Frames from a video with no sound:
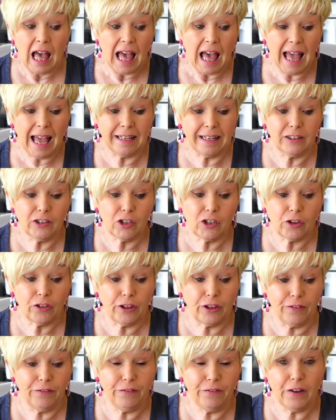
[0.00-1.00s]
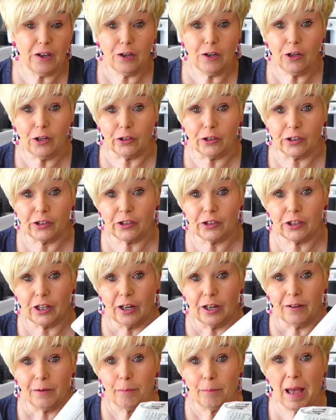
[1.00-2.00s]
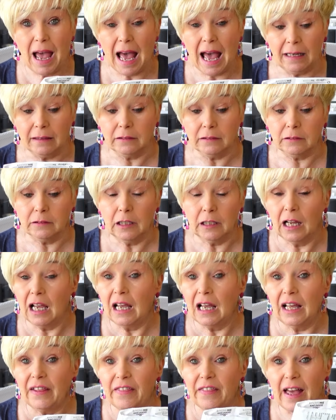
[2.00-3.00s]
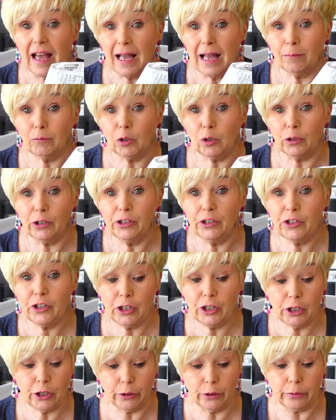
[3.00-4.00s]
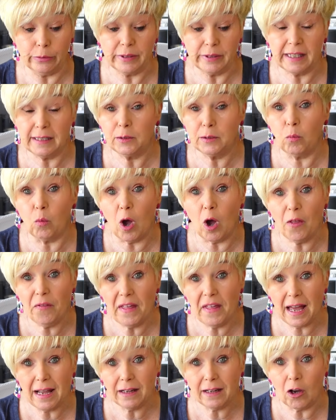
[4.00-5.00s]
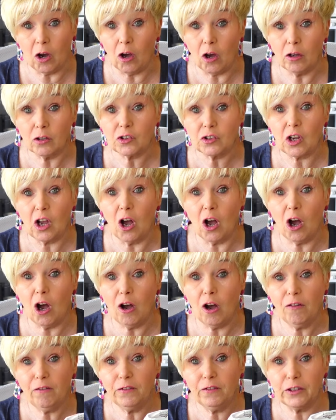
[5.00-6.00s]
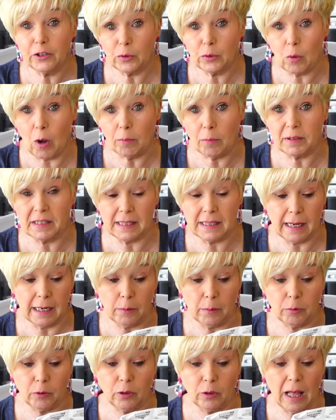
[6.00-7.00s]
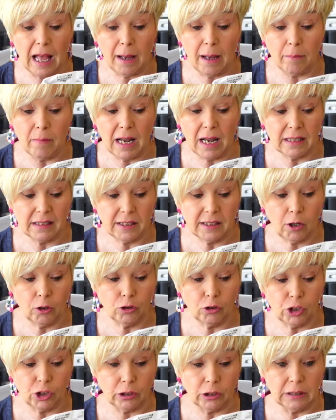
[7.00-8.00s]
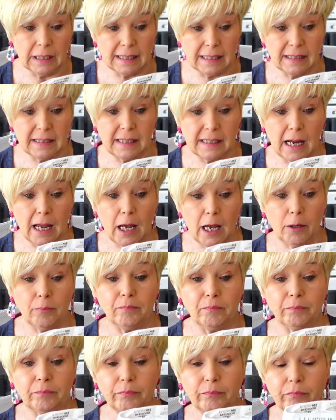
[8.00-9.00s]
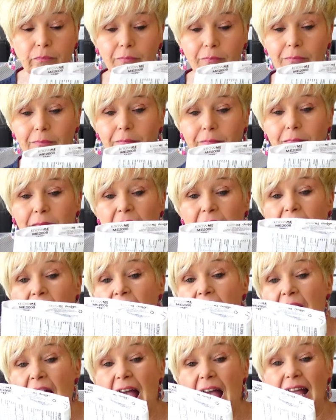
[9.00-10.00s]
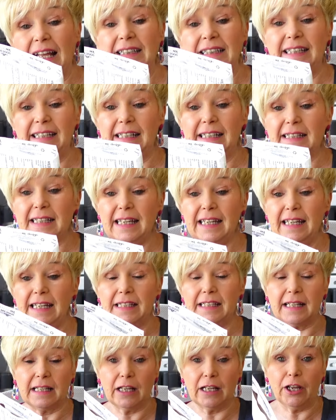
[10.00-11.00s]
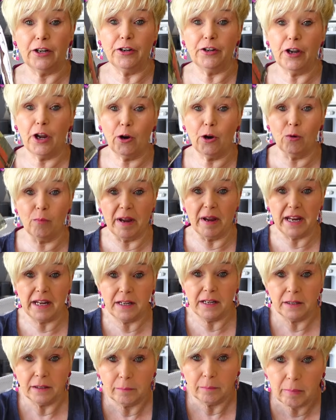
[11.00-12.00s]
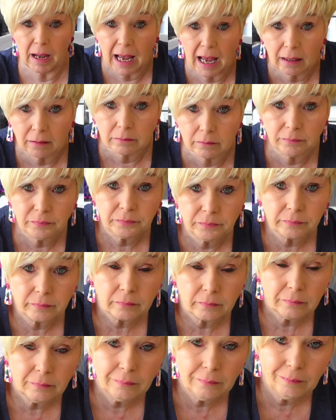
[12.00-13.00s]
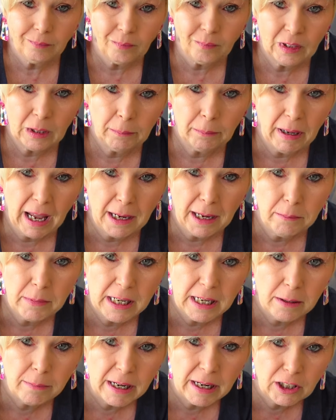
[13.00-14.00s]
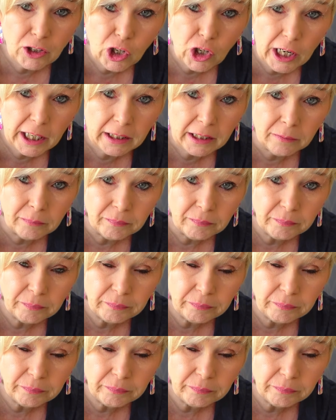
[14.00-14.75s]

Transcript: And the first pattern that I'm going to use is one that I got off the swaps table at my social last time. And it is a Know Me pattern by Mimi G.